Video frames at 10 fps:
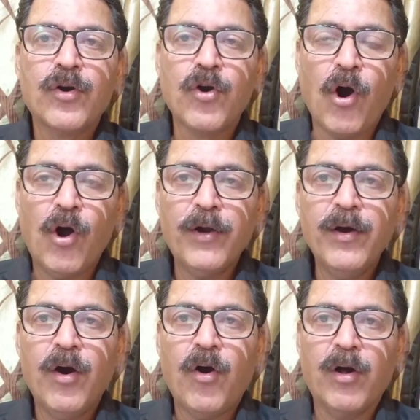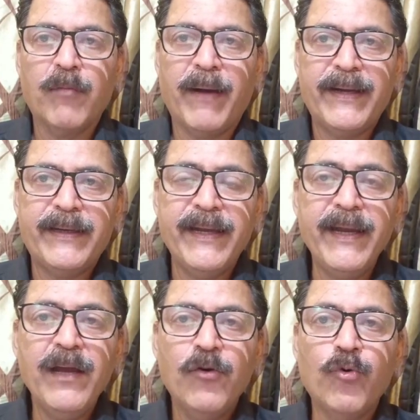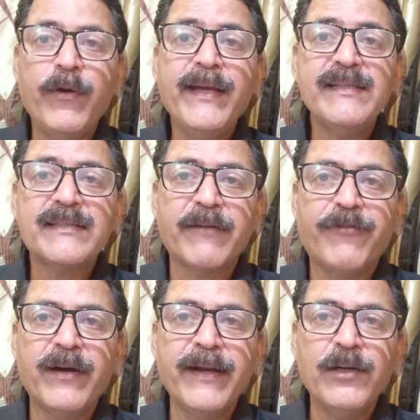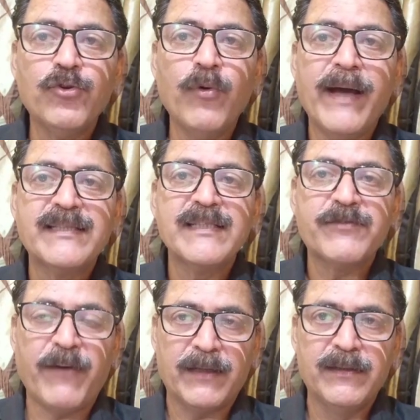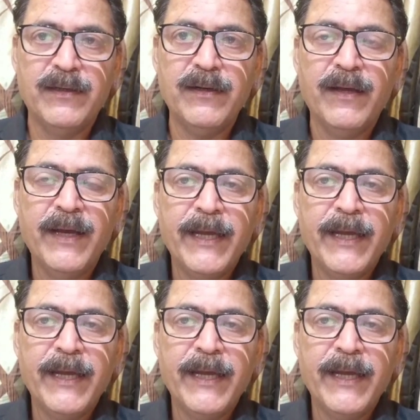God Almighty, who he is referring to as his father.